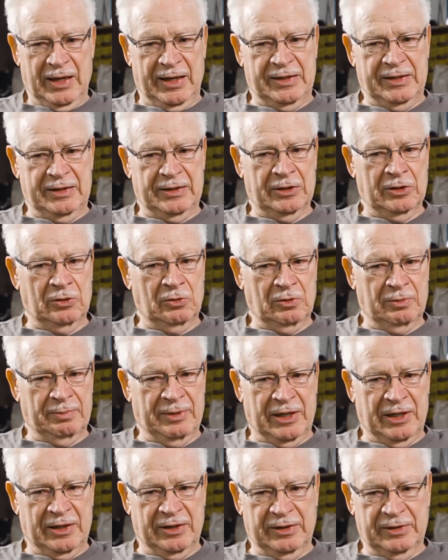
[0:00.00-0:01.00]
I didn't know
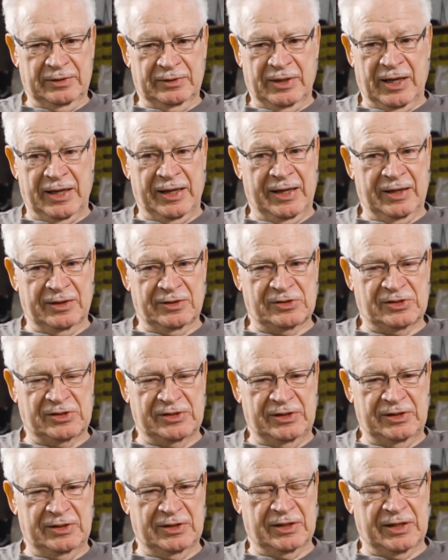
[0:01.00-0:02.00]
about it, and I hadn't
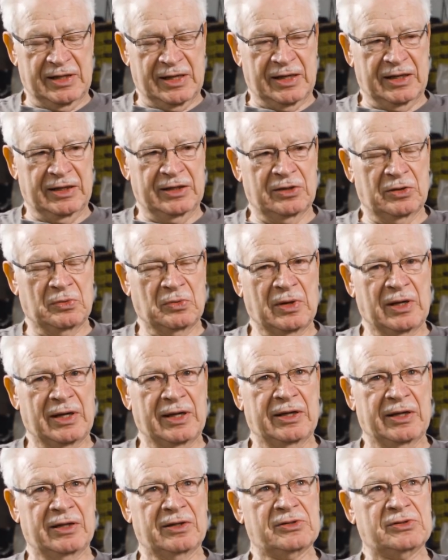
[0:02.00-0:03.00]
seen the guy in a
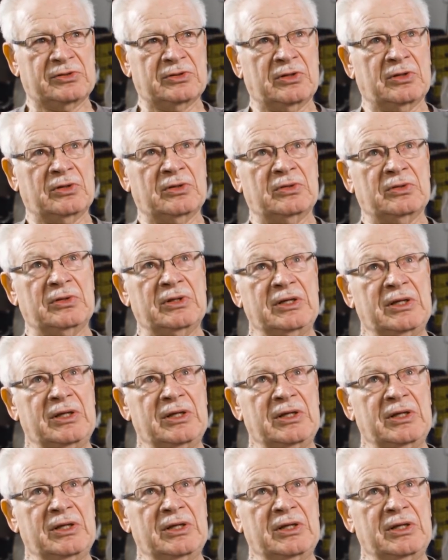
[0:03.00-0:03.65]
while, so